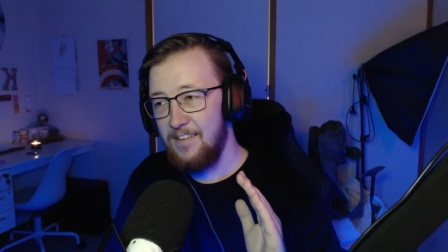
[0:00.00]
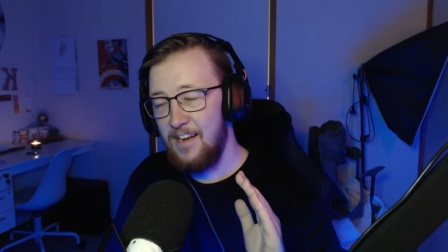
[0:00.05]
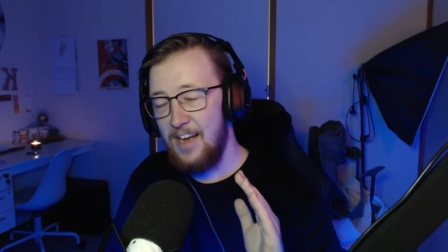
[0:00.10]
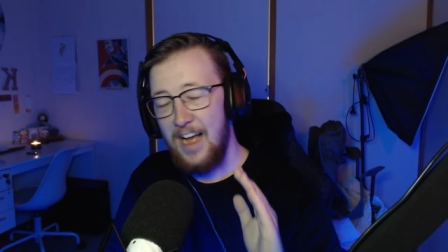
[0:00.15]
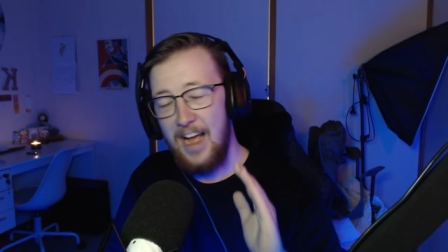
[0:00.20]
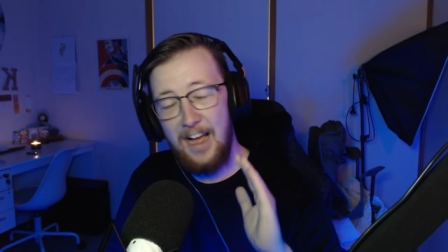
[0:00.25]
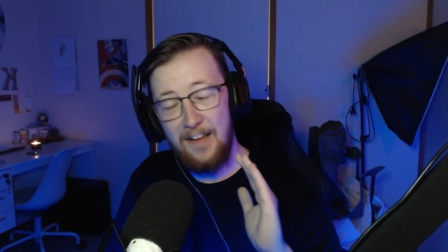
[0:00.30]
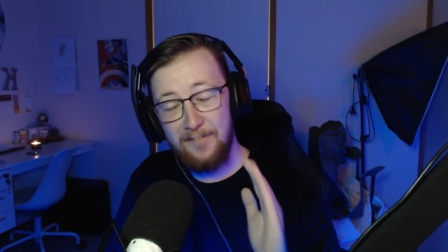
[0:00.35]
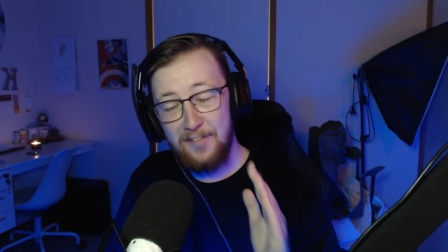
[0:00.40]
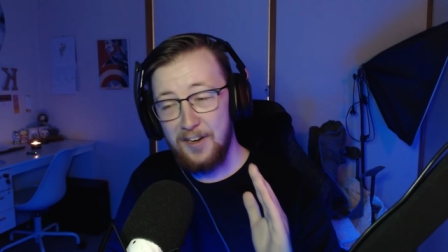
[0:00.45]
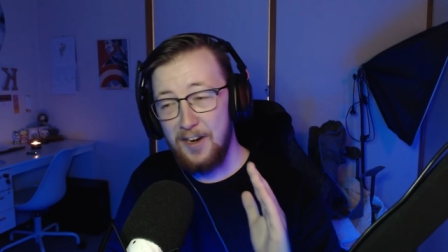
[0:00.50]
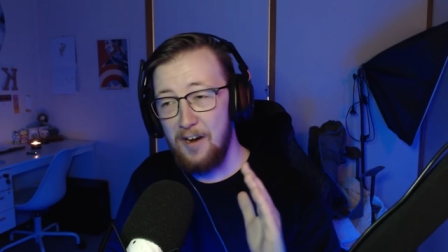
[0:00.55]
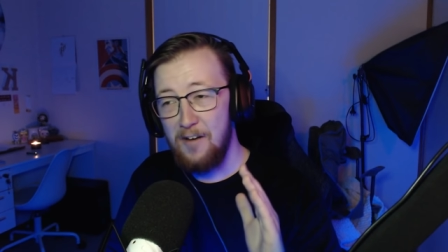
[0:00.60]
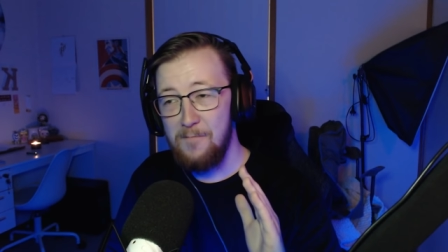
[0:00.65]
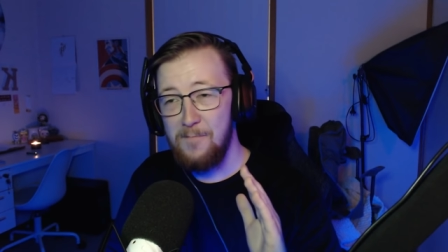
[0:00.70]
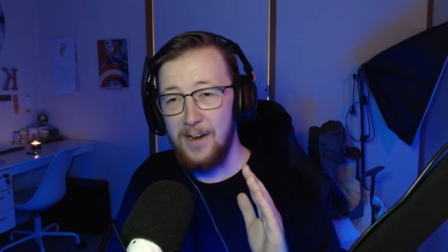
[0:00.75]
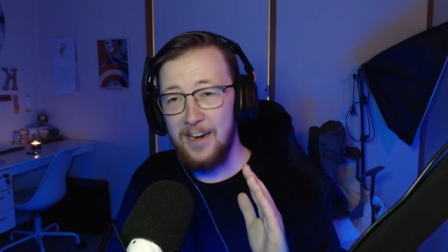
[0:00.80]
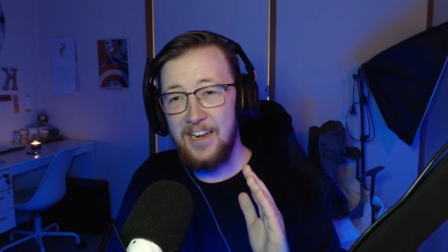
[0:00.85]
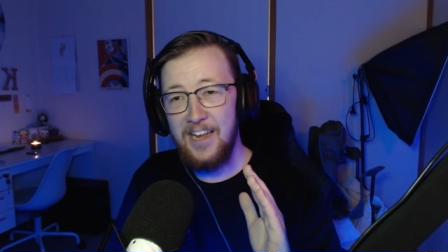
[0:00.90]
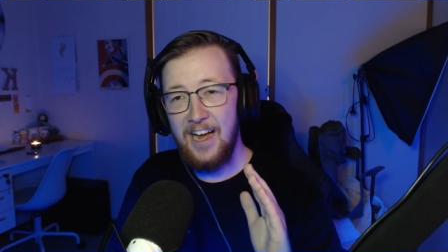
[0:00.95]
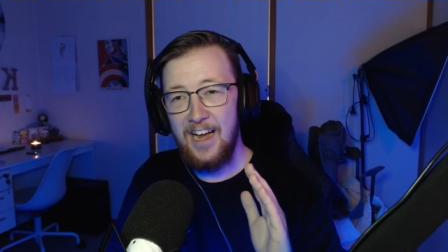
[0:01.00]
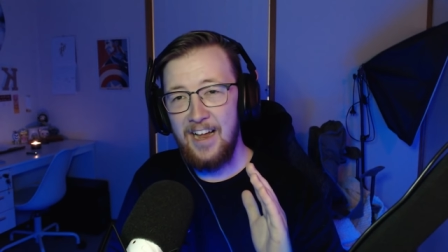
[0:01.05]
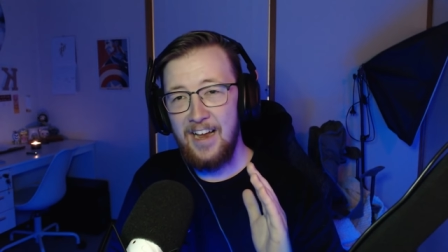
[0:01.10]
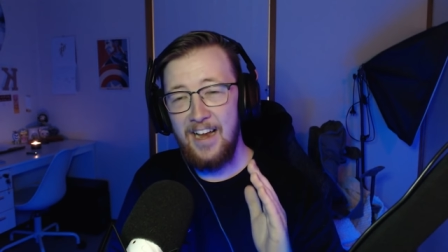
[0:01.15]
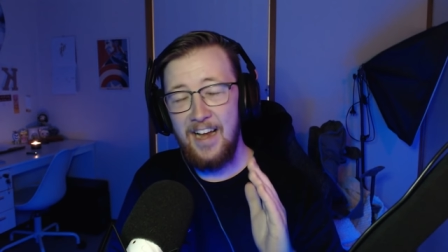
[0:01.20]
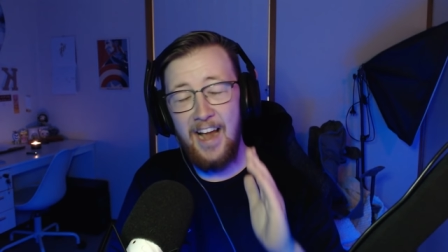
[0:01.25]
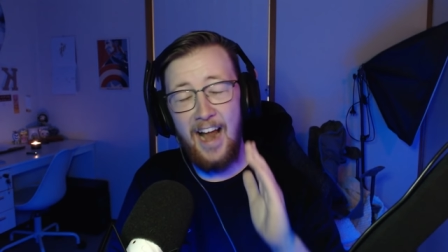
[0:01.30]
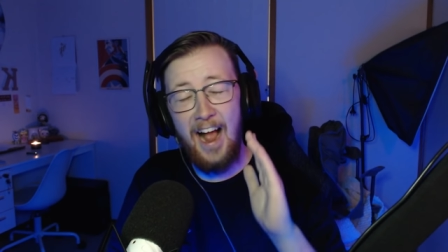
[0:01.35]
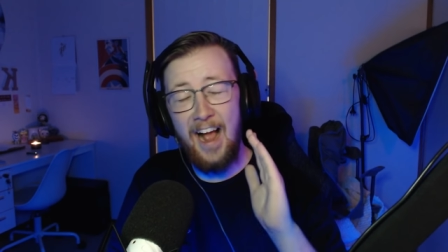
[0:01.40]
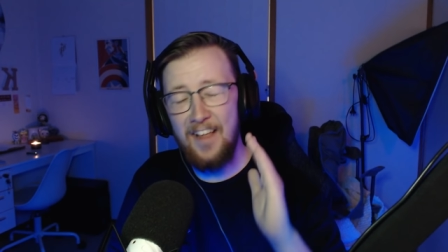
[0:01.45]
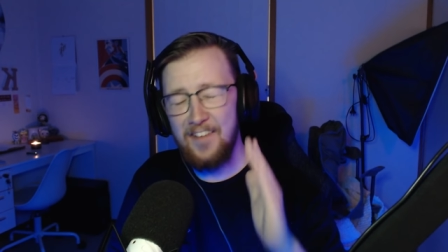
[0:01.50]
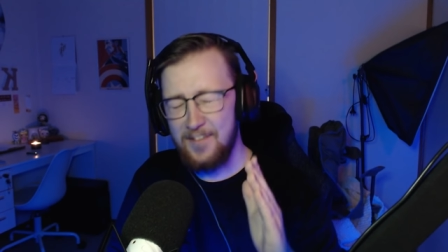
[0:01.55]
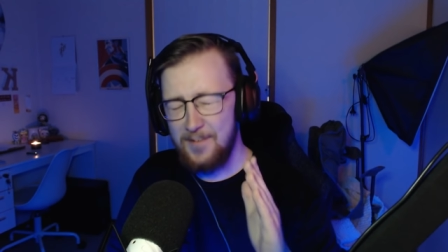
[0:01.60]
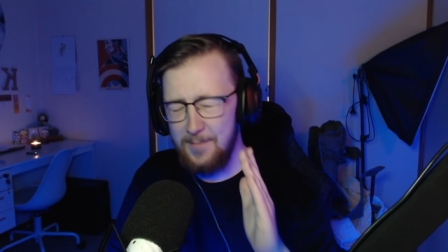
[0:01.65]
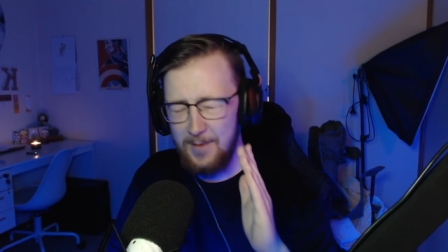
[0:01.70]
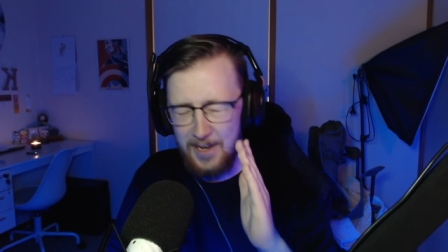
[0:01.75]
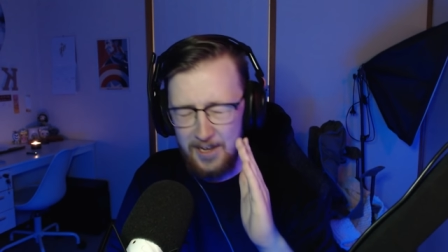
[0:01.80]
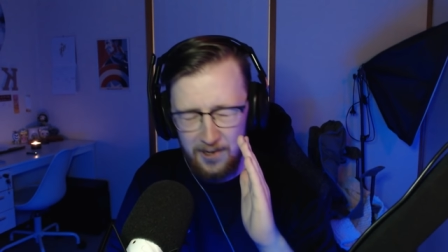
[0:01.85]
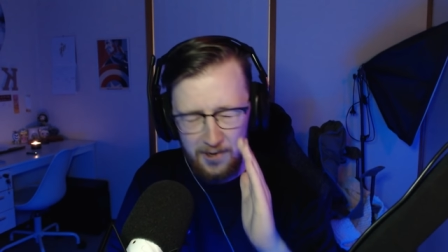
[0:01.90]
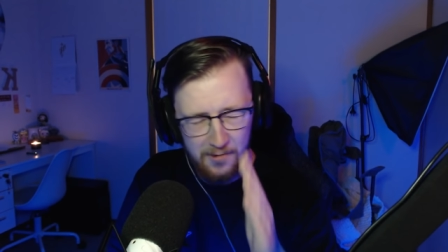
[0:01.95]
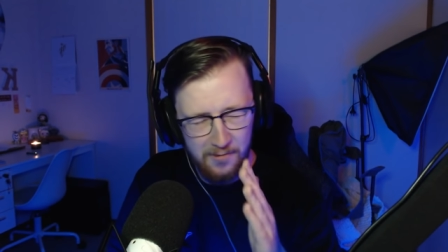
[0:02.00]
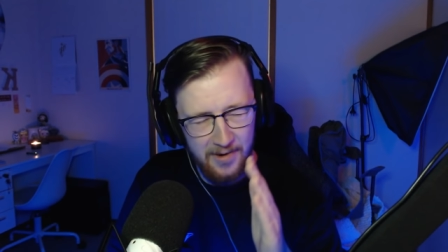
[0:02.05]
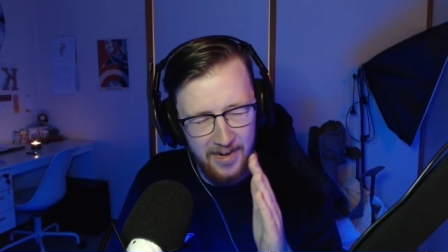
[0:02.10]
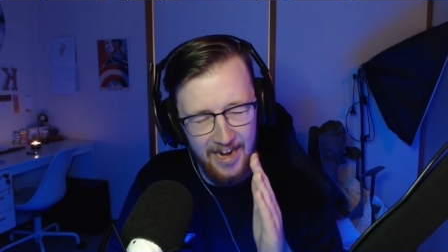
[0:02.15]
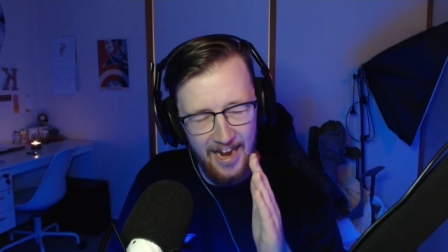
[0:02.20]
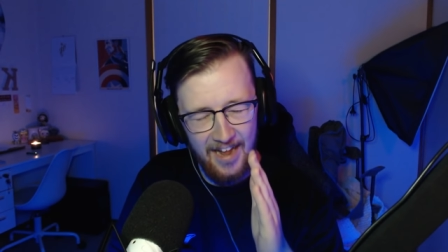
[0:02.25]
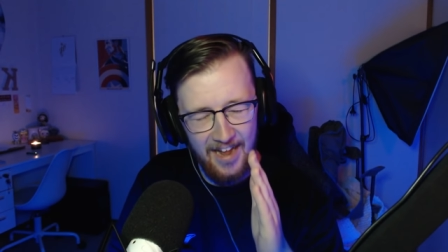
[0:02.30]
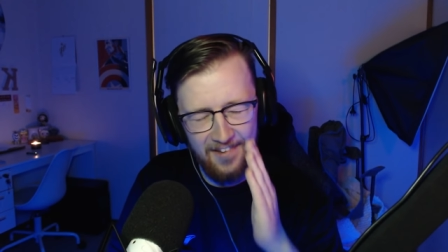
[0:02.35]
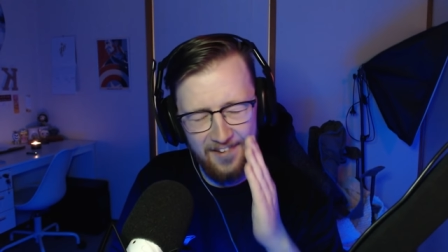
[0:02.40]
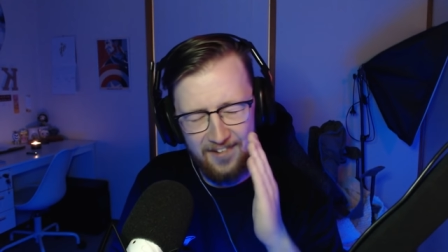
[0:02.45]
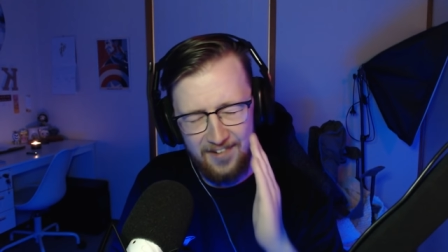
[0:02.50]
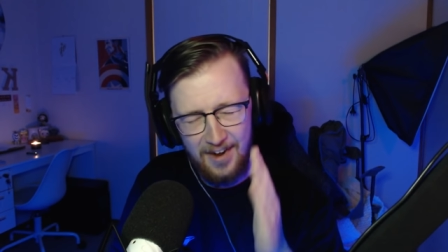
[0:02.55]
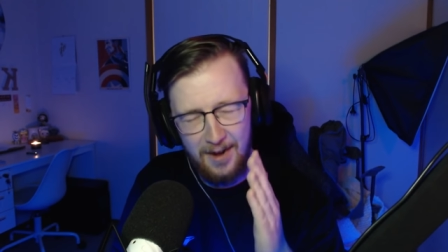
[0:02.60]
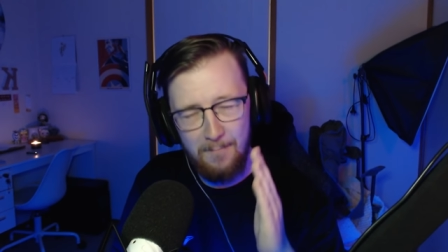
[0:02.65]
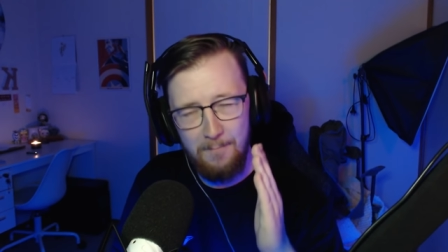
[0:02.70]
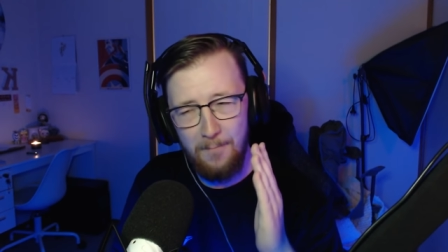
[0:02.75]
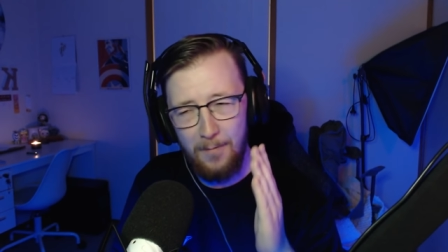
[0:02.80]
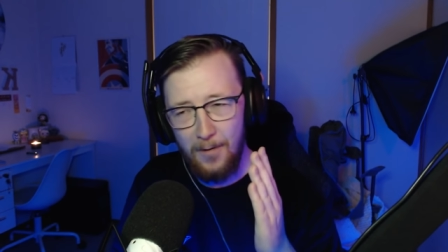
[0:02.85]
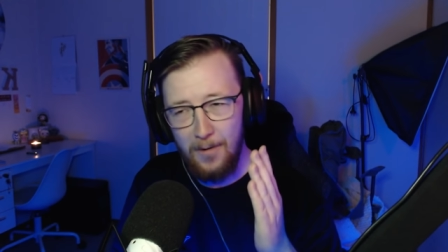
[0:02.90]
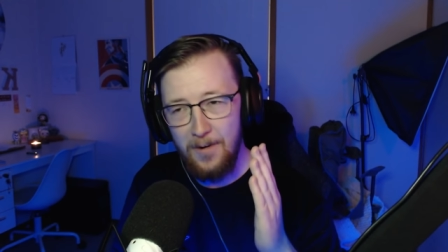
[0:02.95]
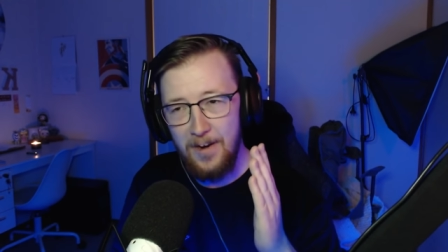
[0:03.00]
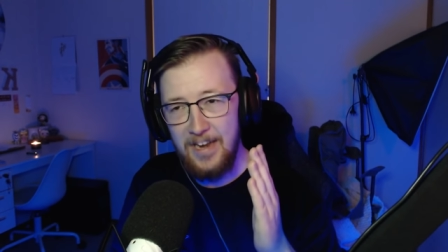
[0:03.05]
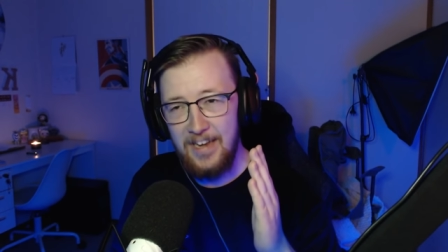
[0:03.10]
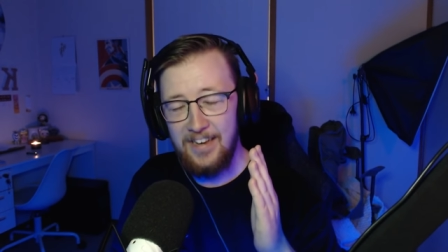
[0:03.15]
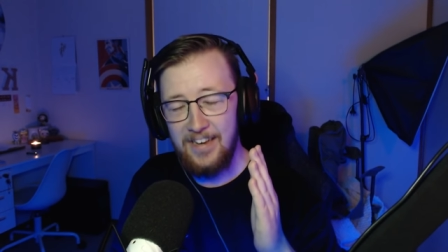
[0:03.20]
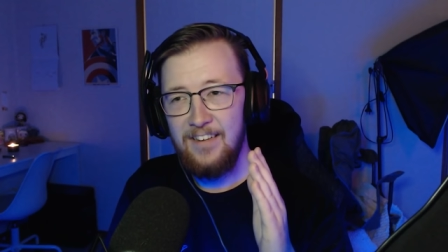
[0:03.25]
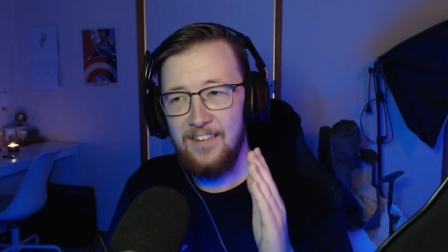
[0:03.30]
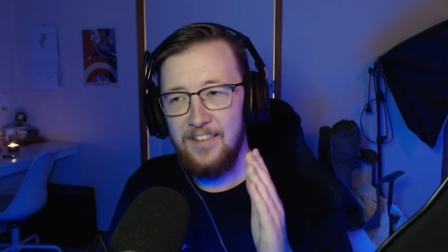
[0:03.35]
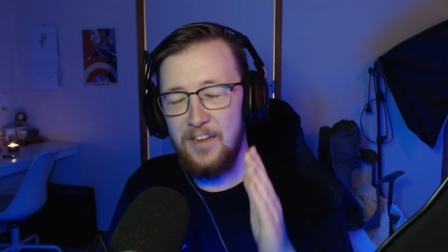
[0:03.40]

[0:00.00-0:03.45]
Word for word: I have to go with my gut. It has to be Dewey at some point.